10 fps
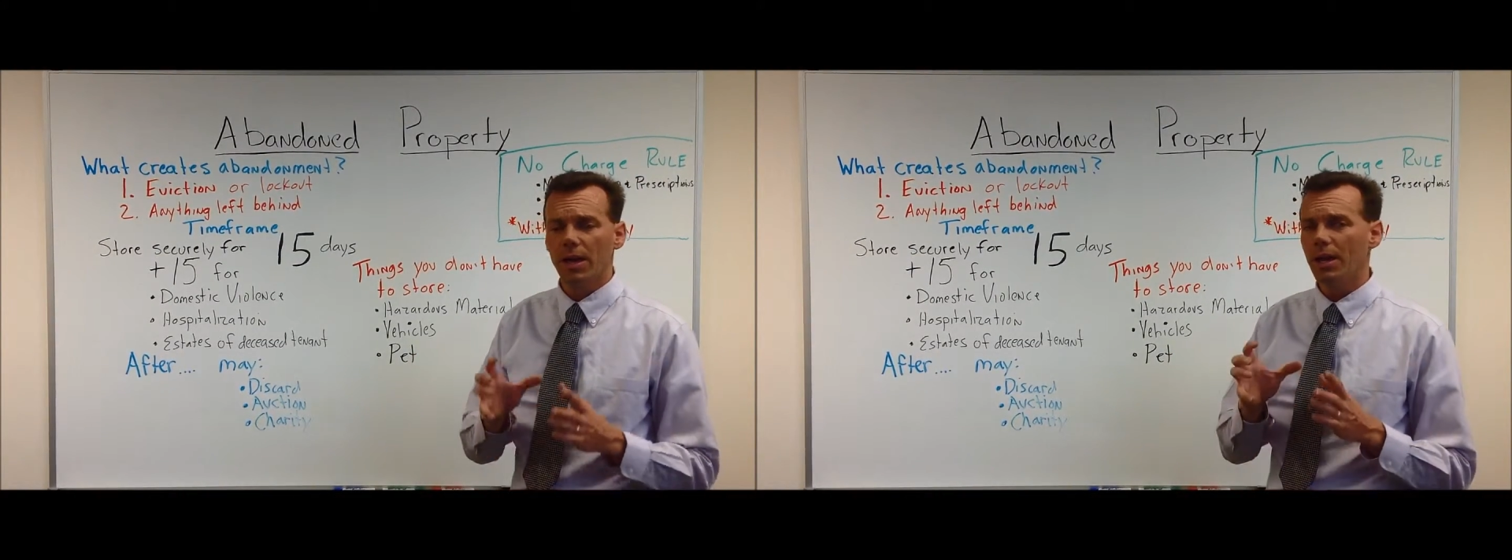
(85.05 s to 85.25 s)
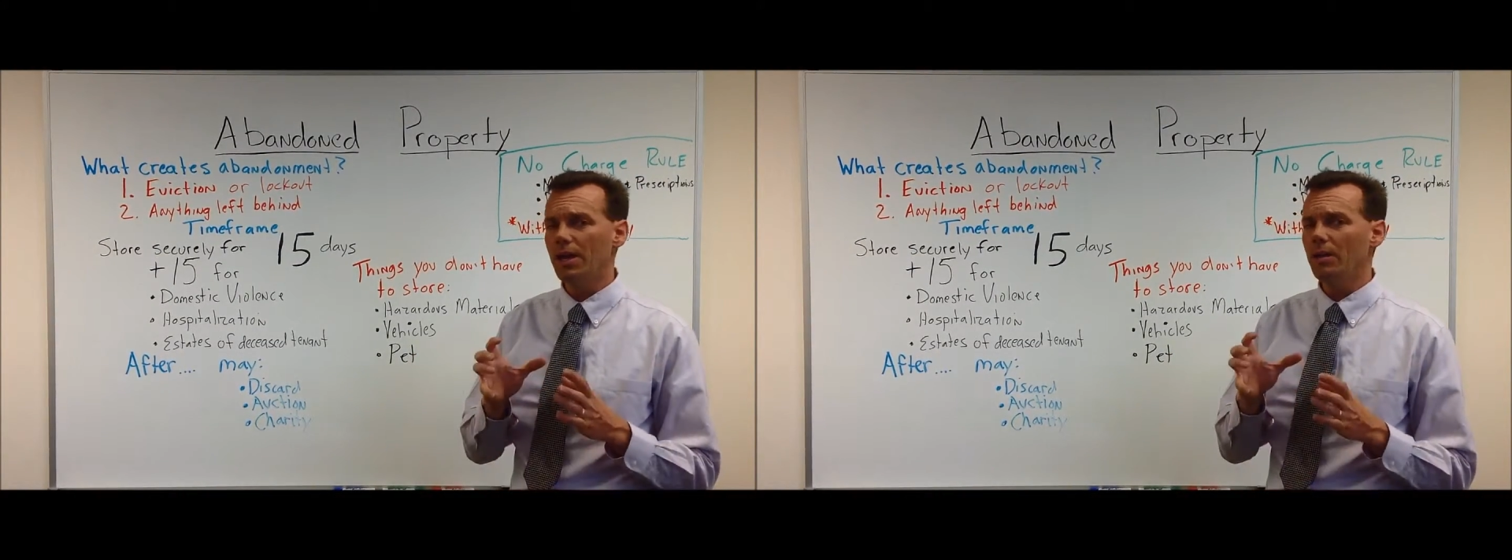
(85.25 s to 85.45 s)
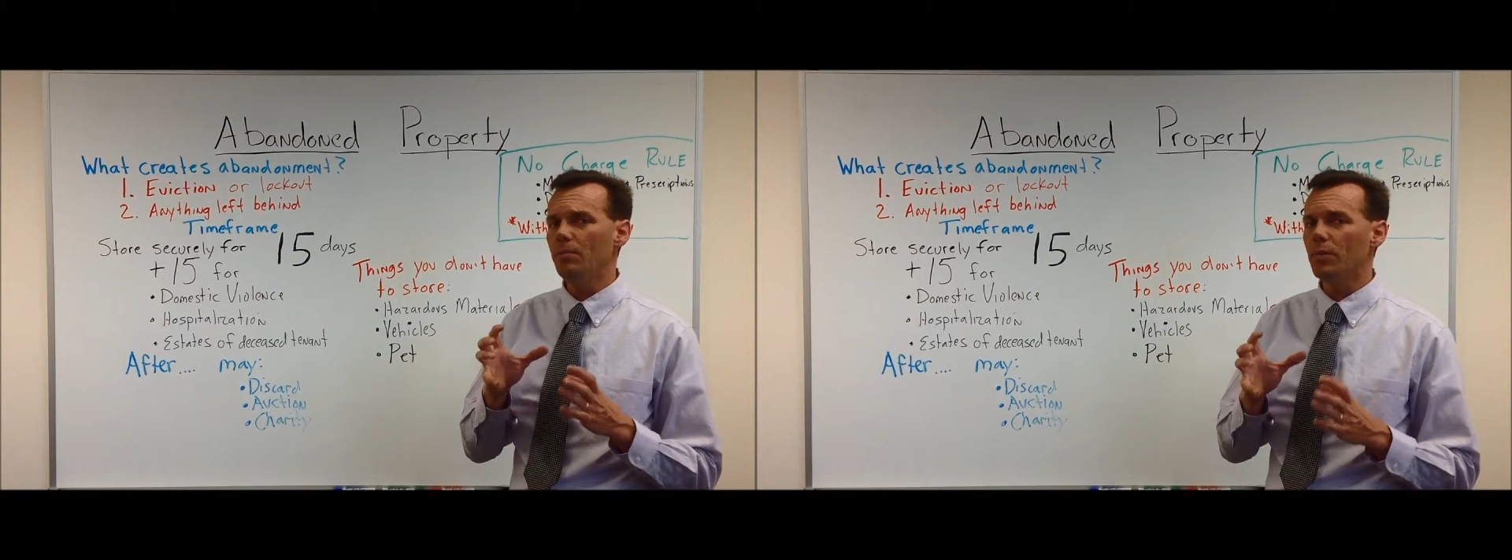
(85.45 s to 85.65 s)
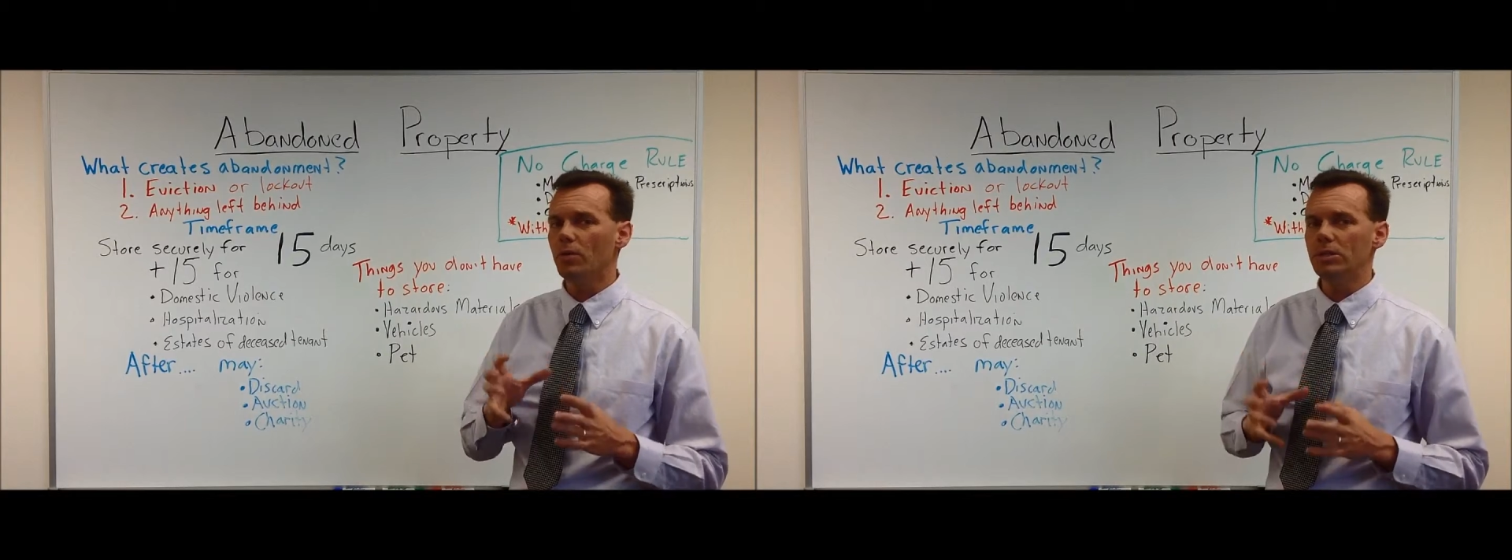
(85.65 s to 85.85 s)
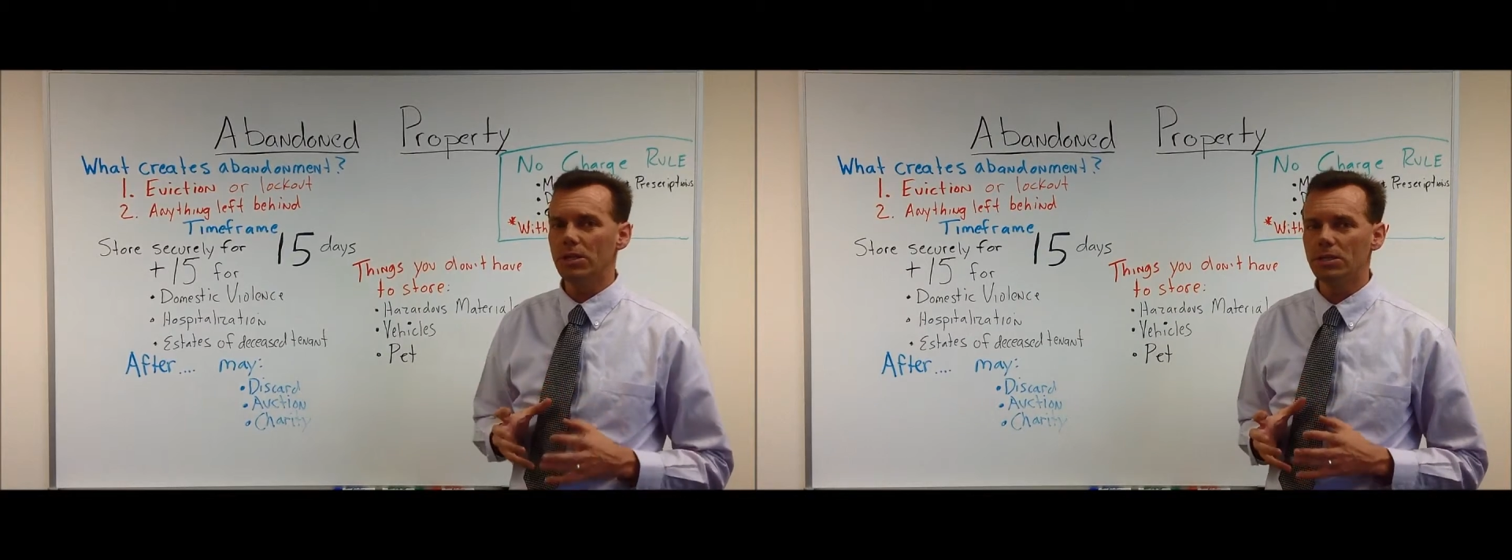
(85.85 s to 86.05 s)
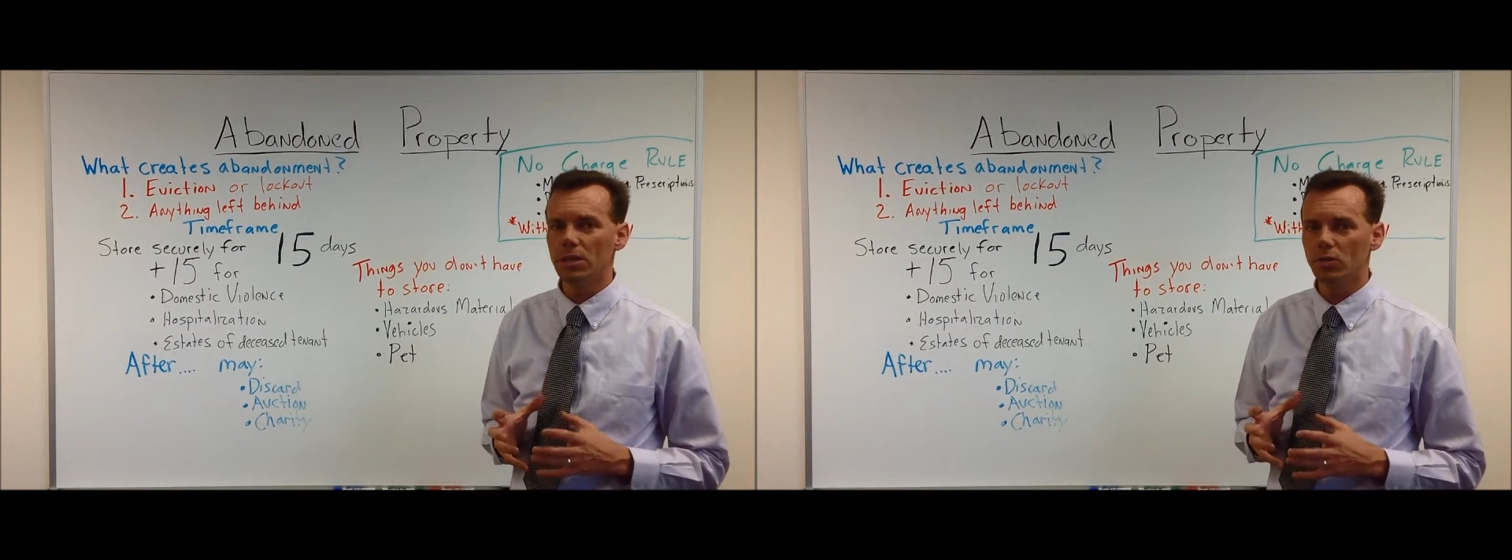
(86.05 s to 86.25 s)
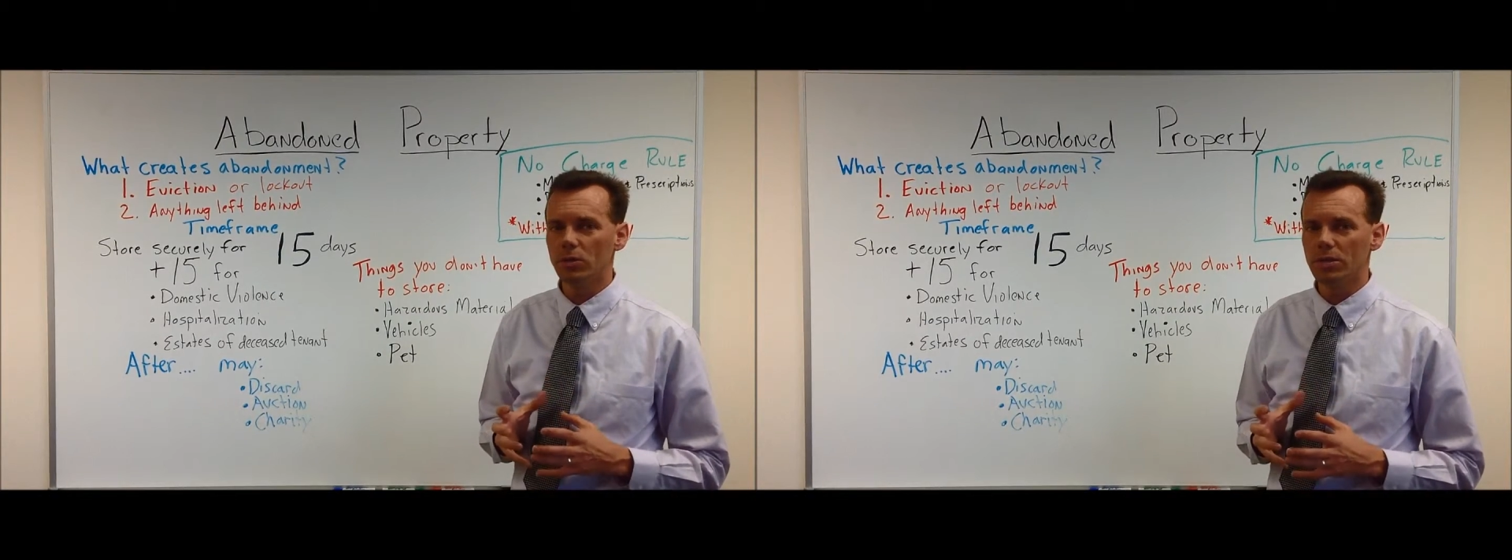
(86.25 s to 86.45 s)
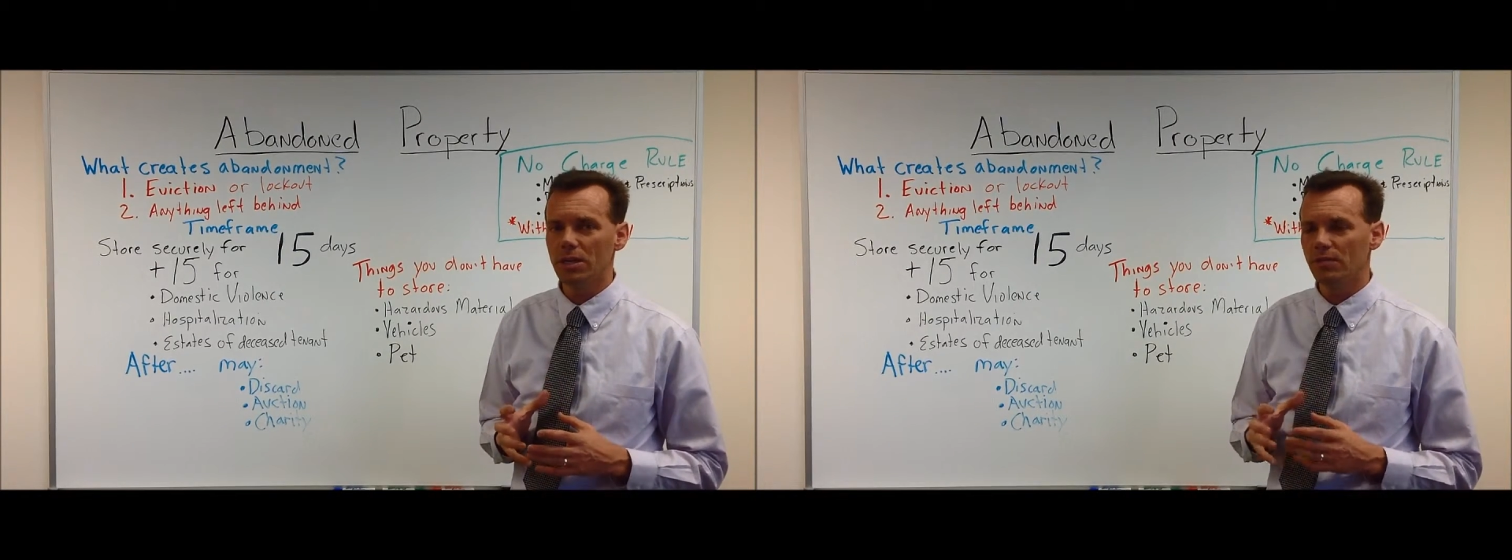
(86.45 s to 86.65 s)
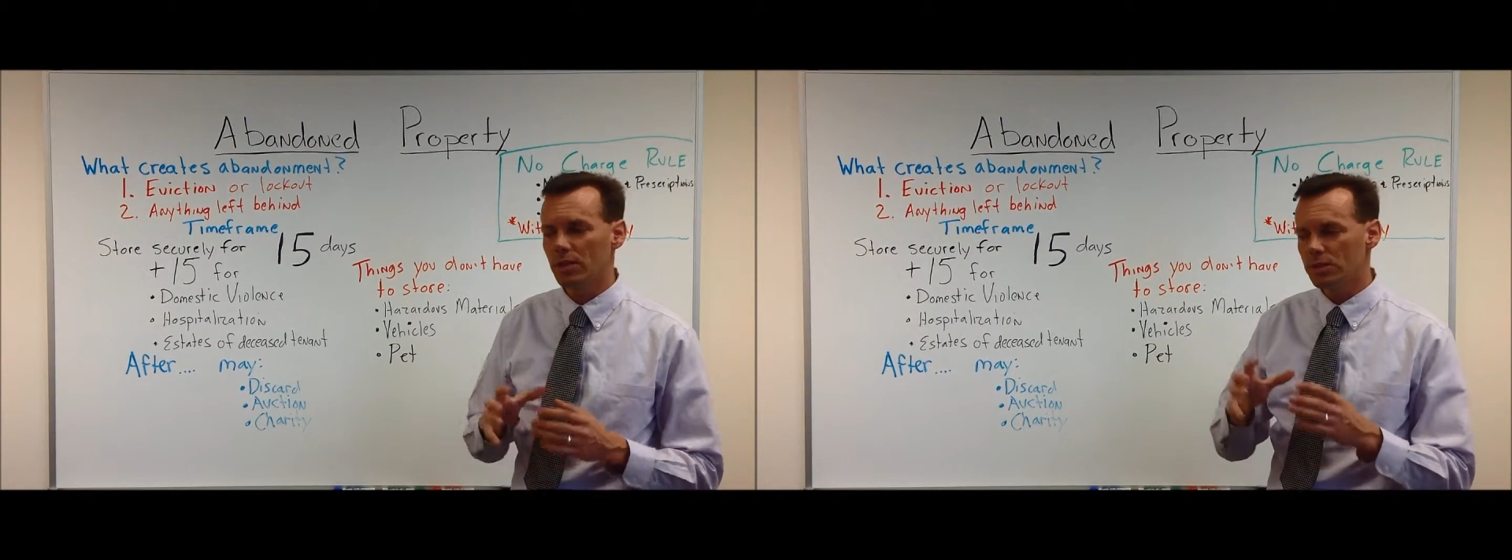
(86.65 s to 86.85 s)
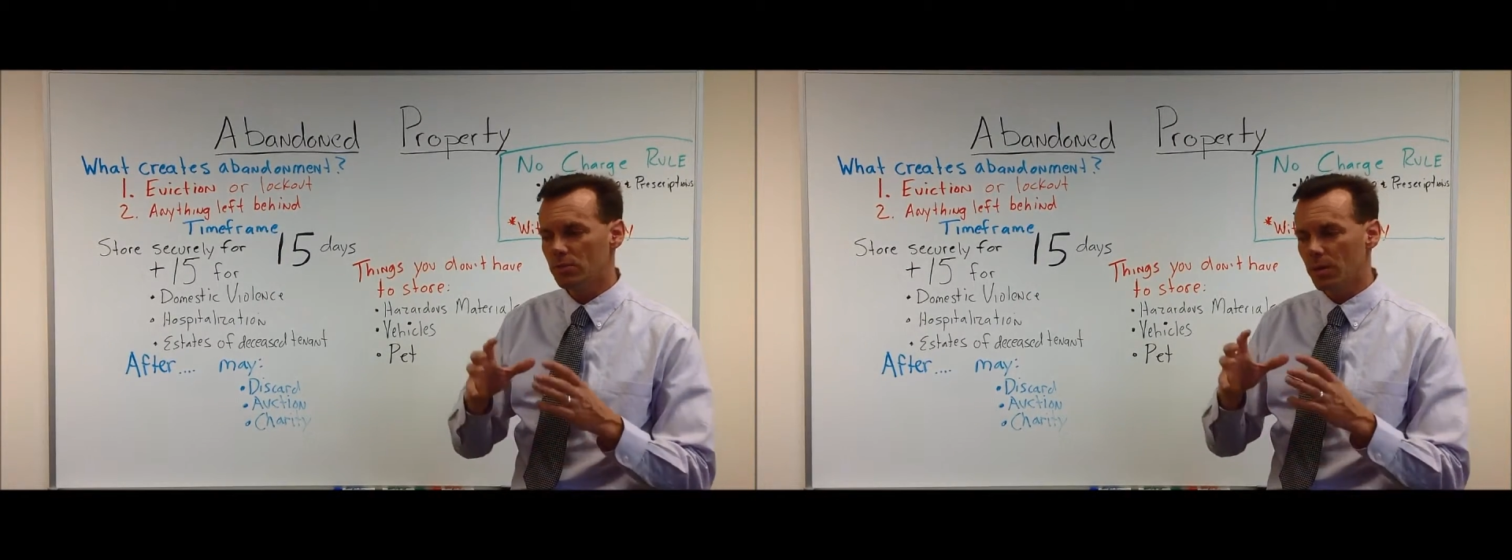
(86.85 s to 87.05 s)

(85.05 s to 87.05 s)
any proceeds that you receive needs